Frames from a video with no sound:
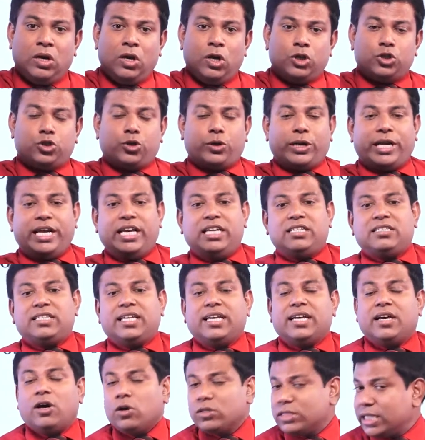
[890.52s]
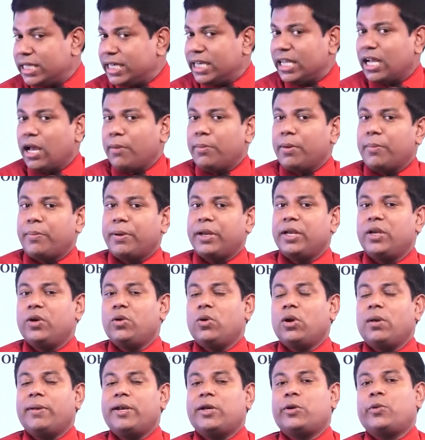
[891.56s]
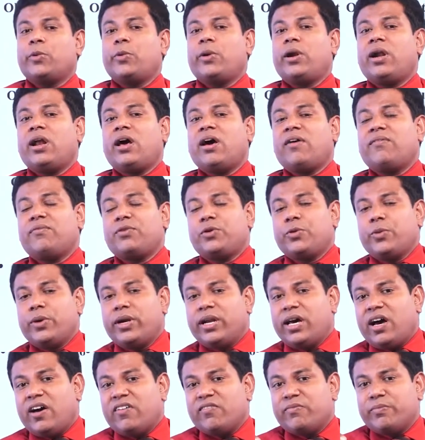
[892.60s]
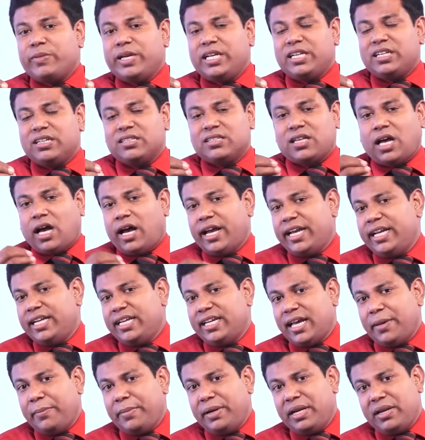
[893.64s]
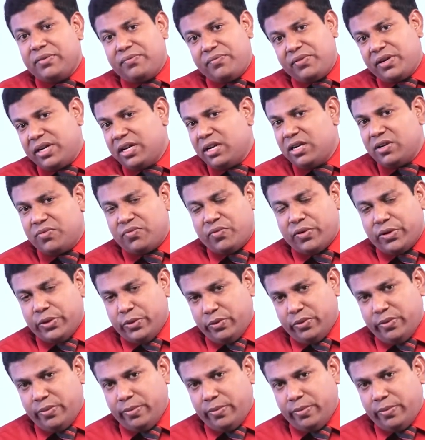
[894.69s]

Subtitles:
So, raising or setting up a pendulum at 2.5 meters height can be difficult for you